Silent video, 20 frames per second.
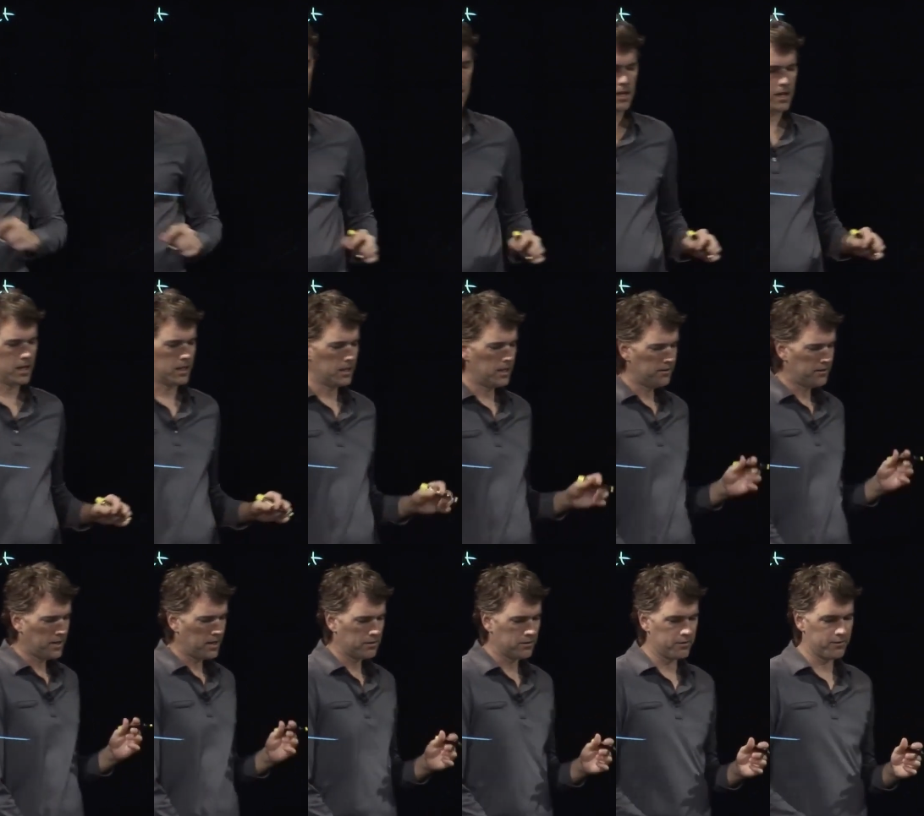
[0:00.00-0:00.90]
Okay, and
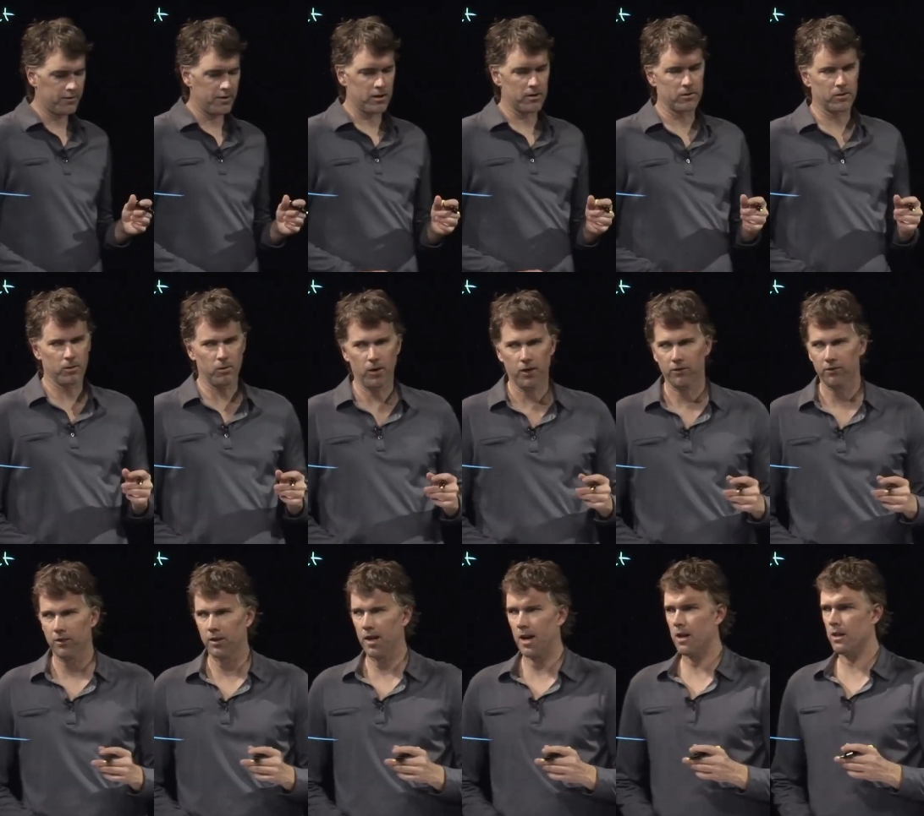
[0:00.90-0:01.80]
let's ask the following
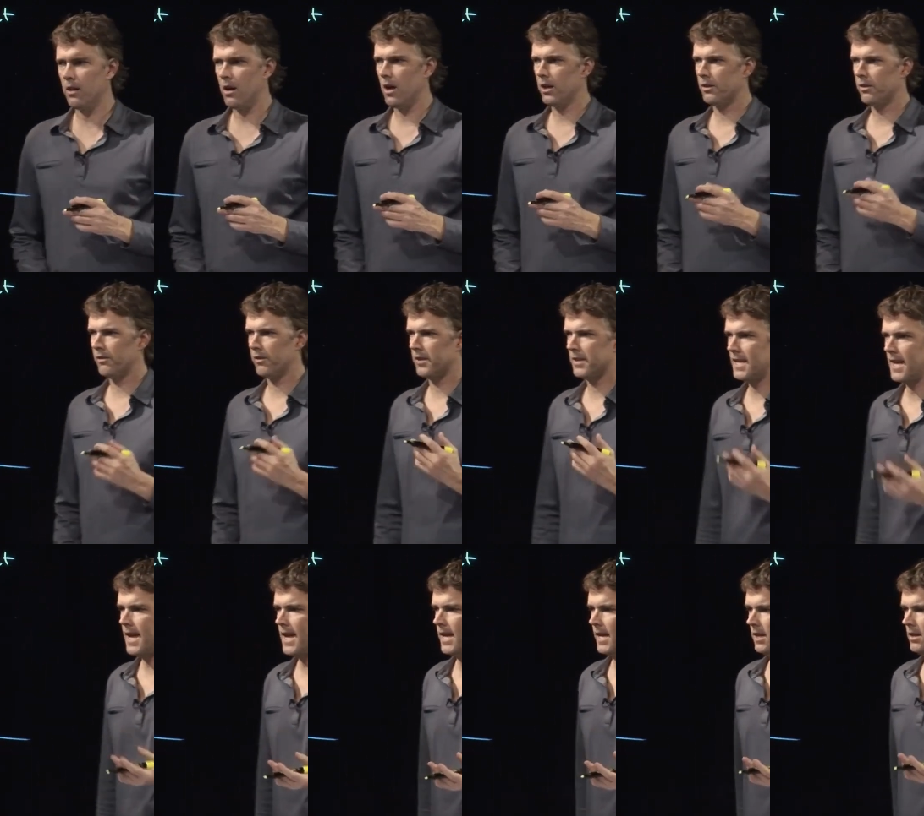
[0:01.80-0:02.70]
question, how long does it
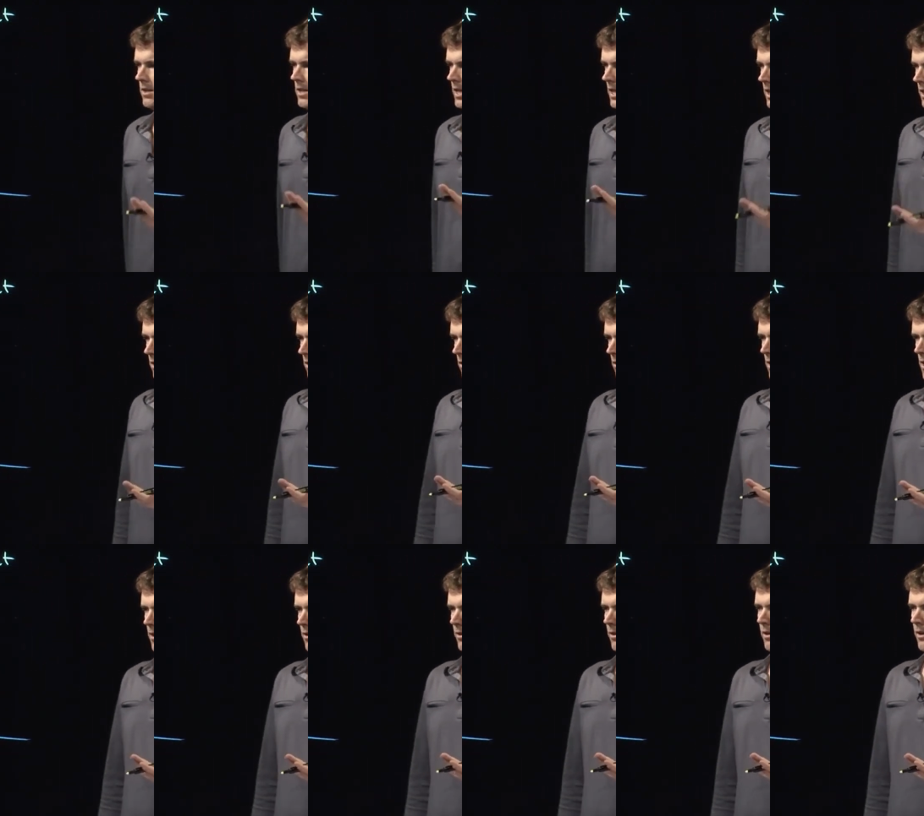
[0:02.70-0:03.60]
take to hit the ground?